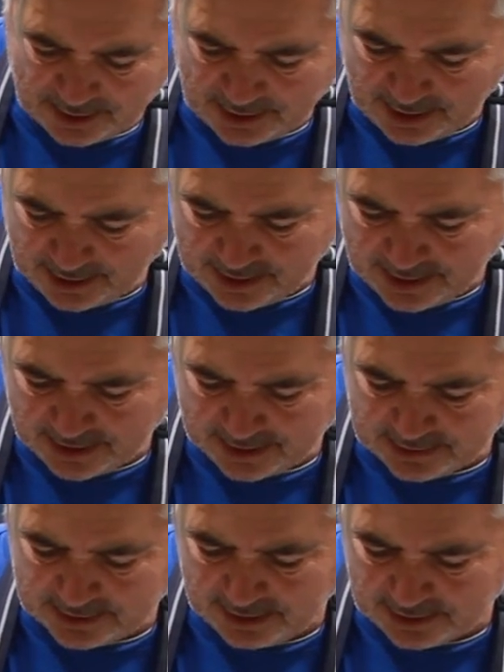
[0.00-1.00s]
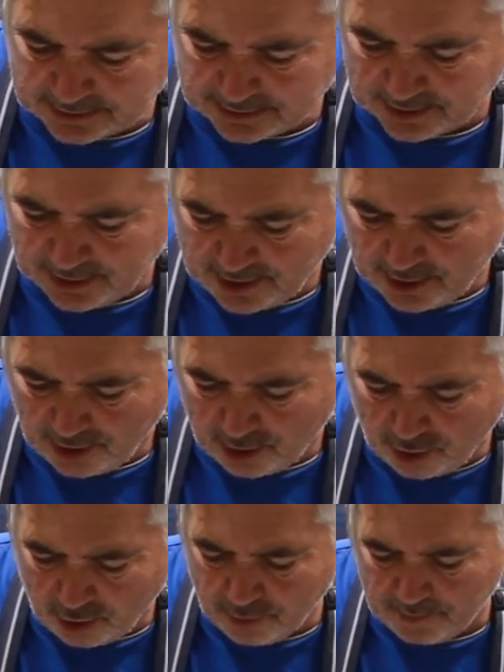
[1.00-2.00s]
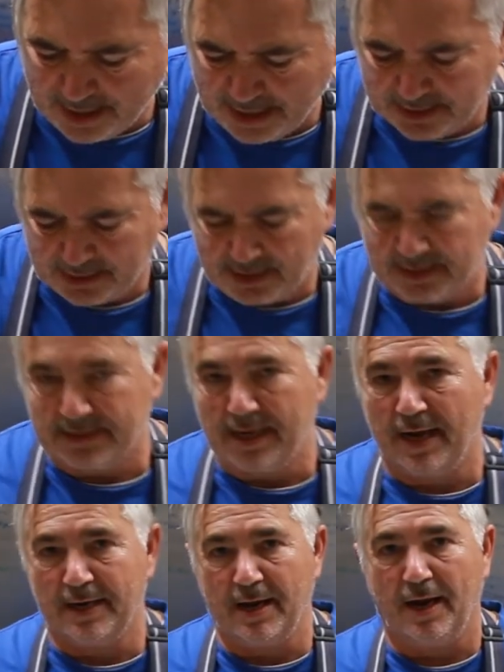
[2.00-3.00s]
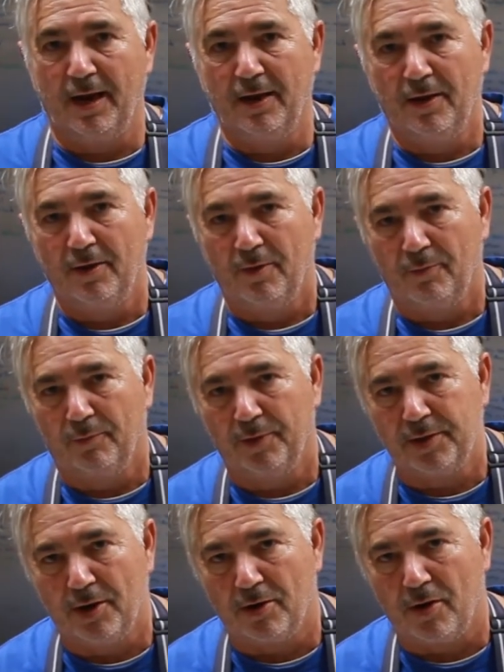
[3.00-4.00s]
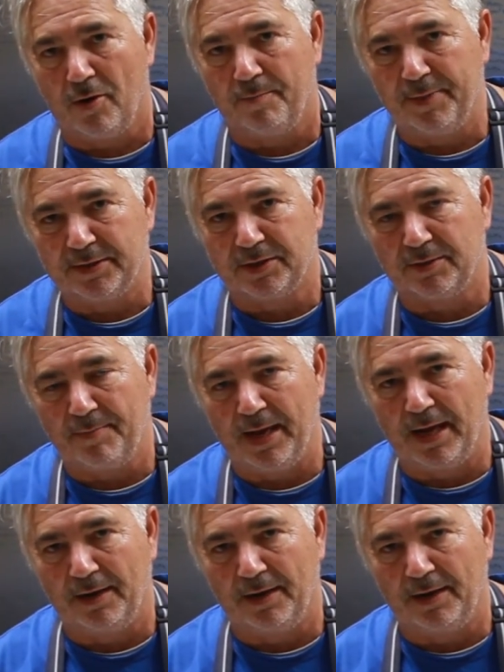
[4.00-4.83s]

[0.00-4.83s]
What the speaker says: And there it is. Homemade lasagna with your own bechamel